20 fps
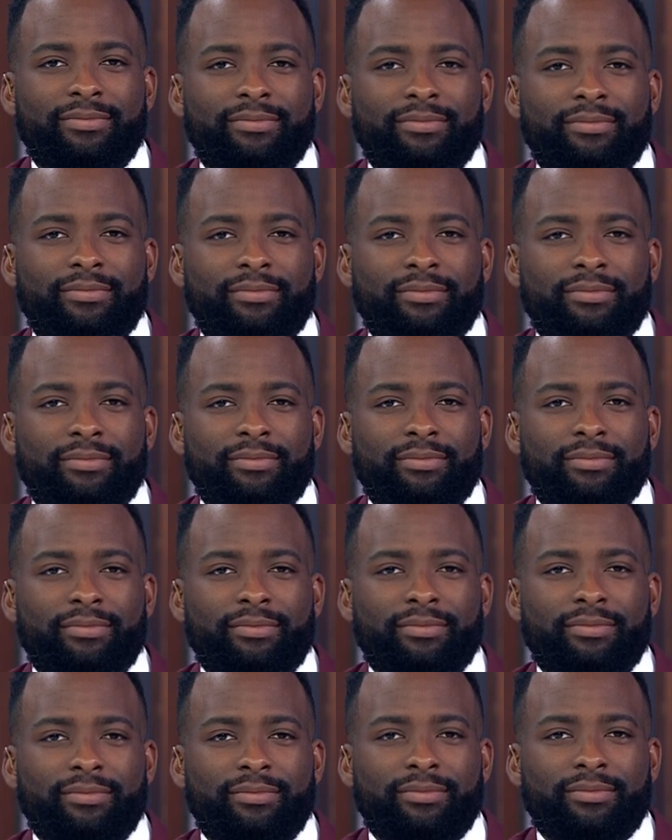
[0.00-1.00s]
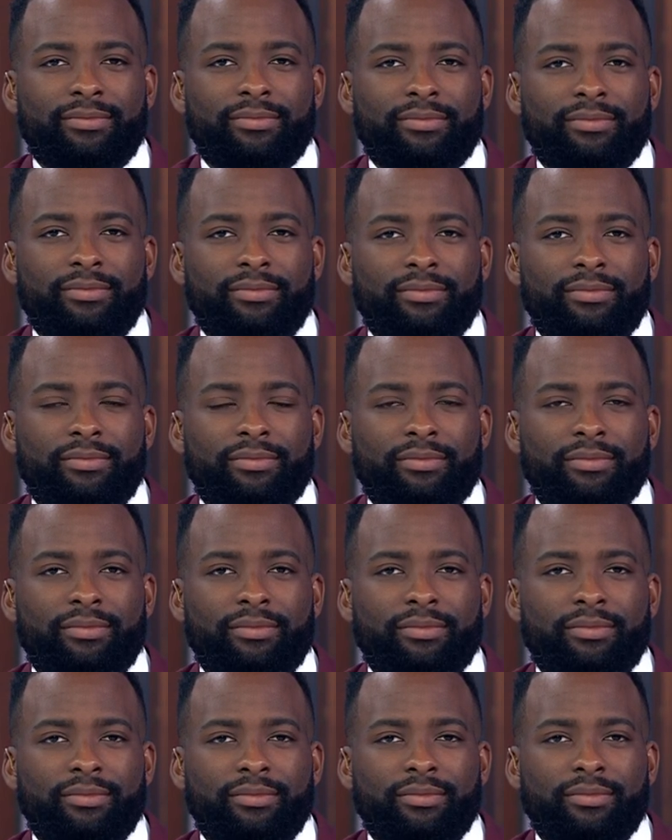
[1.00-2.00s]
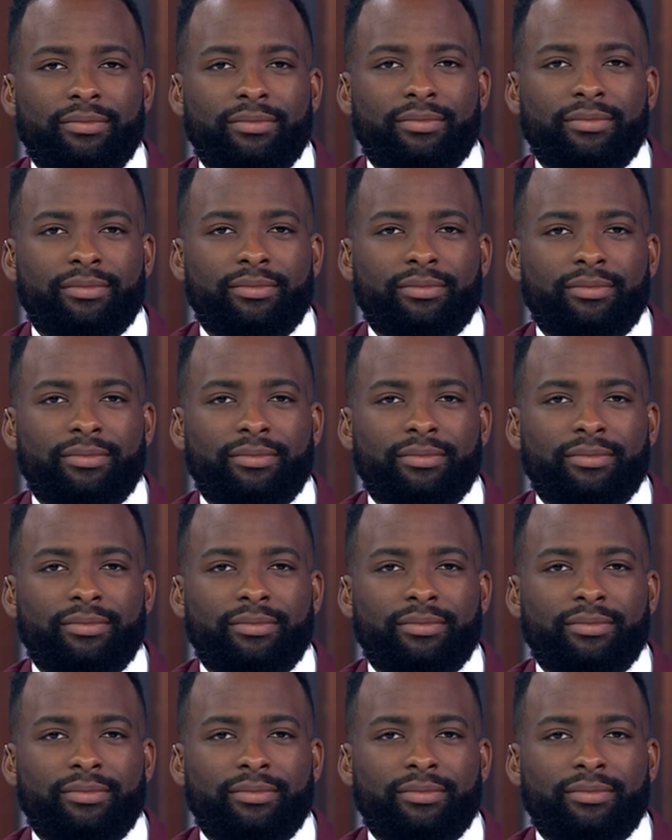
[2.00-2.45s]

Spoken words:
[no speech]